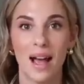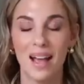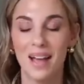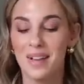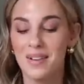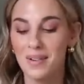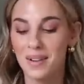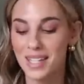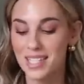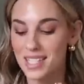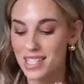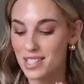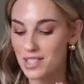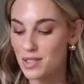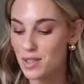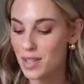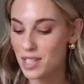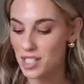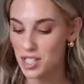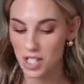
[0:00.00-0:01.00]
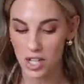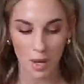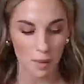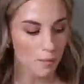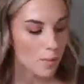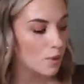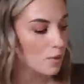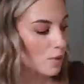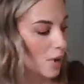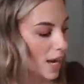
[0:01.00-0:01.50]
I want to
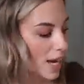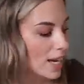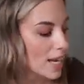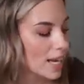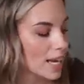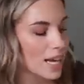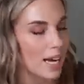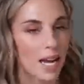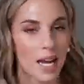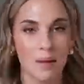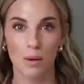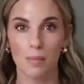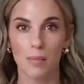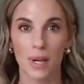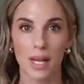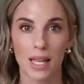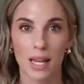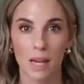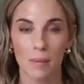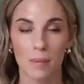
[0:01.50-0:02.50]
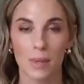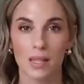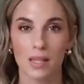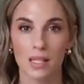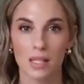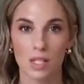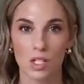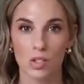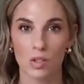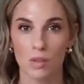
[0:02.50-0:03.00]
jump right in. I will break it up in
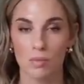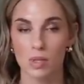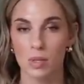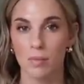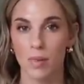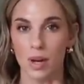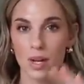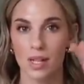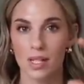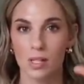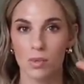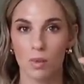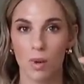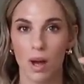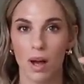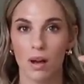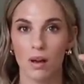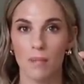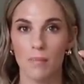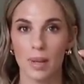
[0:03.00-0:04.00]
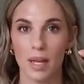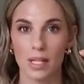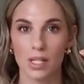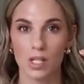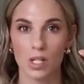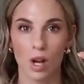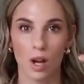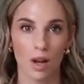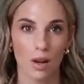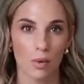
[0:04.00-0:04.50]
the description bar as well
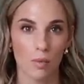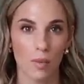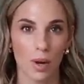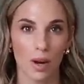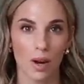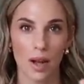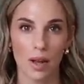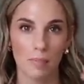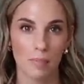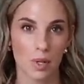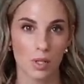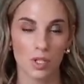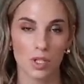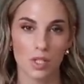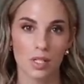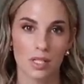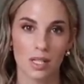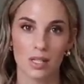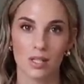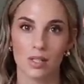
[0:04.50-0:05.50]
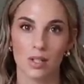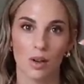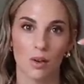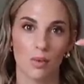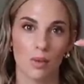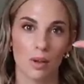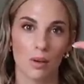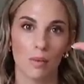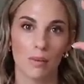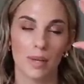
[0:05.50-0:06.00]
based on where I purchased it.
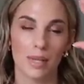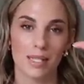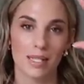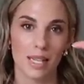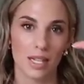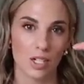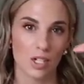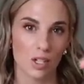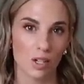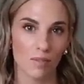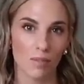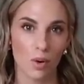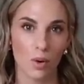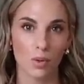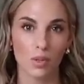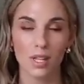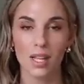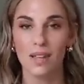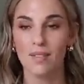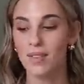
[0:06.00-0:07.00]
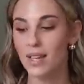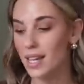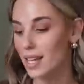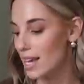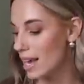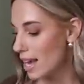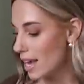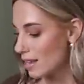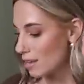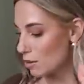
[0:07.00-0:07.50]
So there will be a section of Old
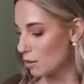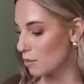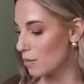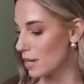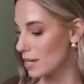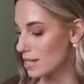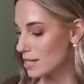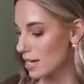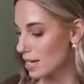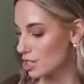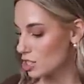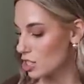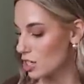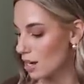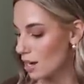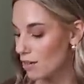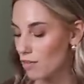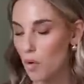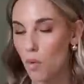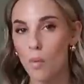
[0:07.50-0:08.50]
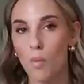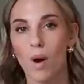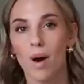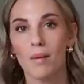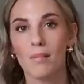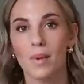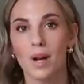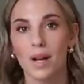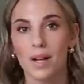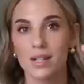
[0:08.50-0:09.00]
Navy, there will be a section of
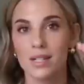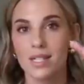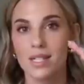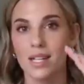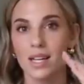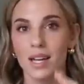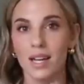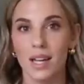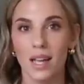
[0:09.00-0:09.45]
Walmart,